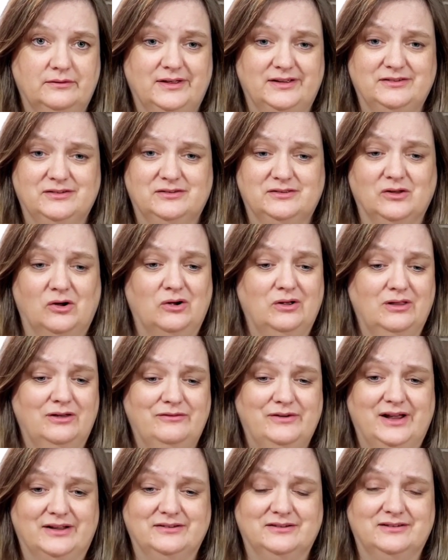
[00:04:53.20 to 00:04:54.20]
that's all
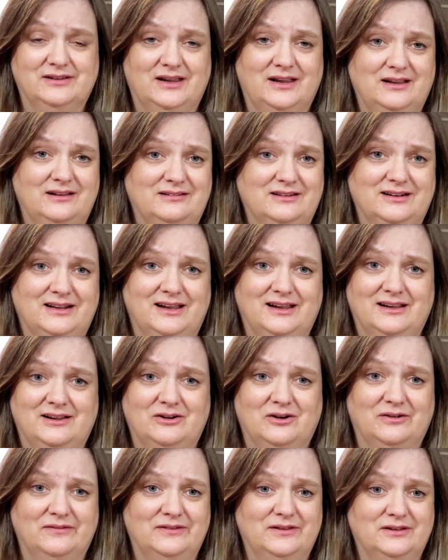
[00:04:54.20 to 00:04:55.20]
I've got to say
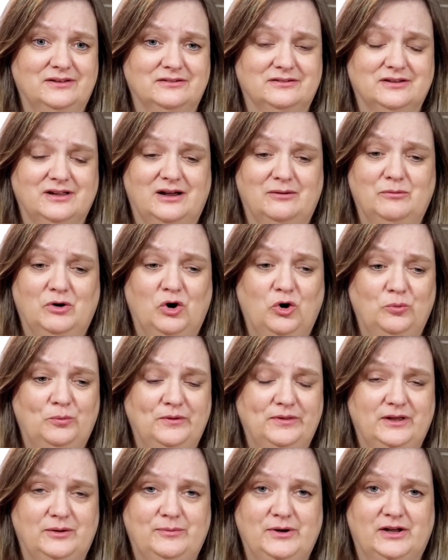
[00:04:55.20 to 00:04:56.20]
today on this. I'm
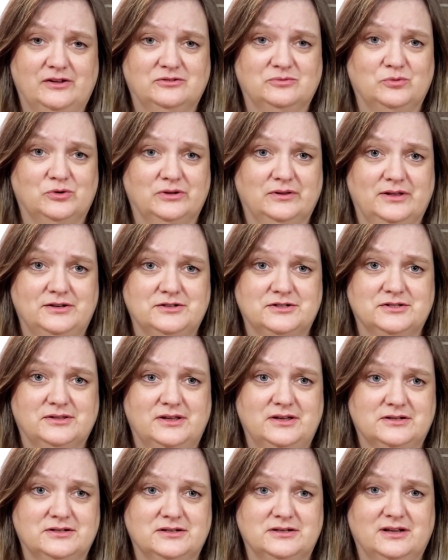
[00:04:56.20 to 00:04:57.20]
hoping they pass more
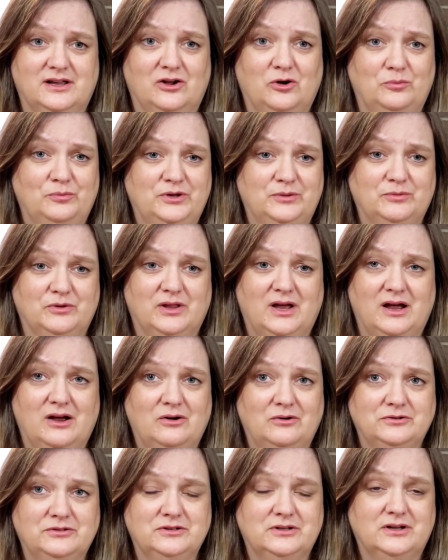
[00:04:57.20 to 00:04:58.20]
legislation to help people
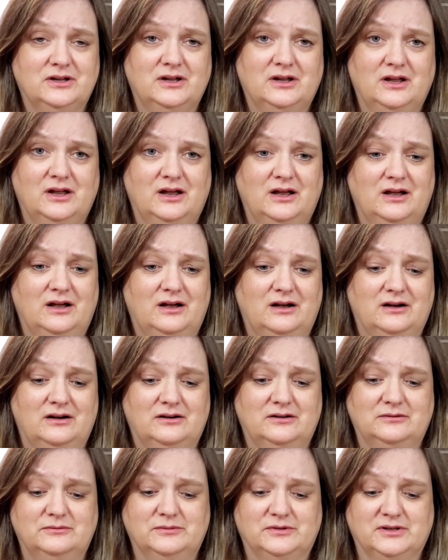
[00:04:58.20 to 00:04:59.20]
out.
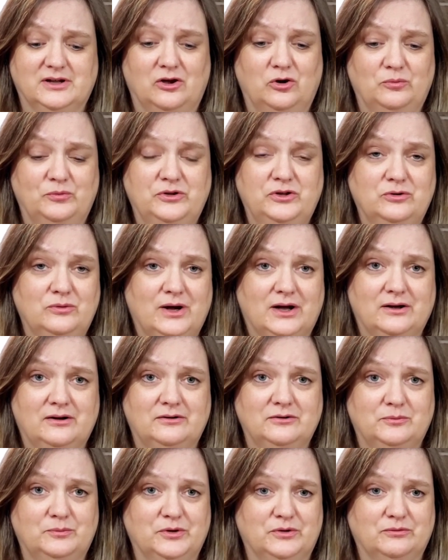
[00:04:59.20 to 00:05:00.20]
to help you
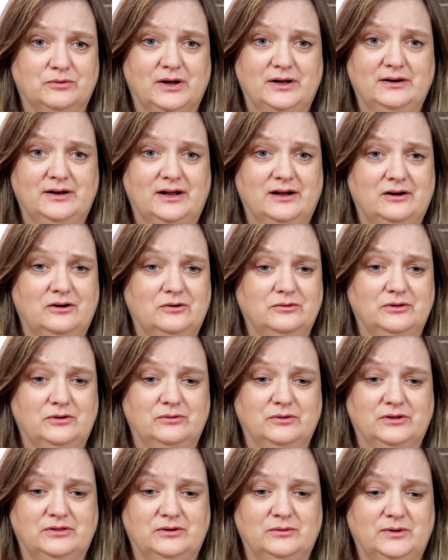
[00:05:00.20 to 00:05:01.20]
out. But right now, the
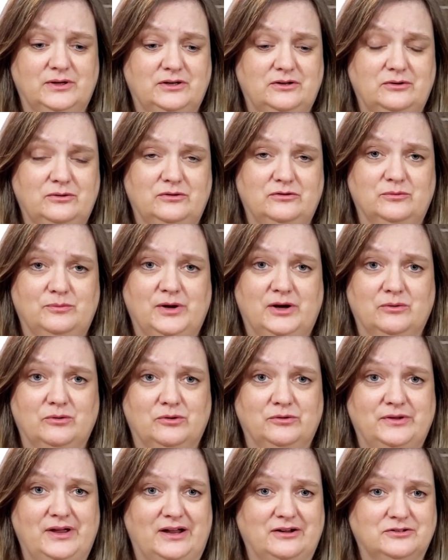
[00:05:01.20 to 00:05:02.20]
only thing we do is a
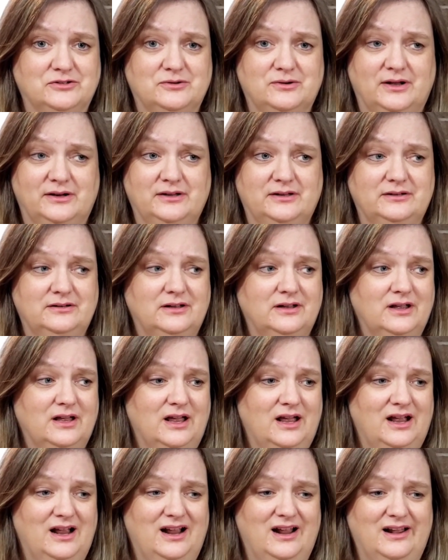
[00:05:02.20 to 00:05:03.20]
payroll tax credit,
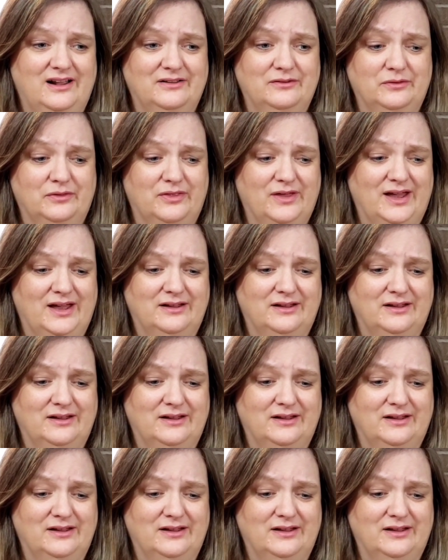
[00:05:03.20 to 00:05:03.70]
and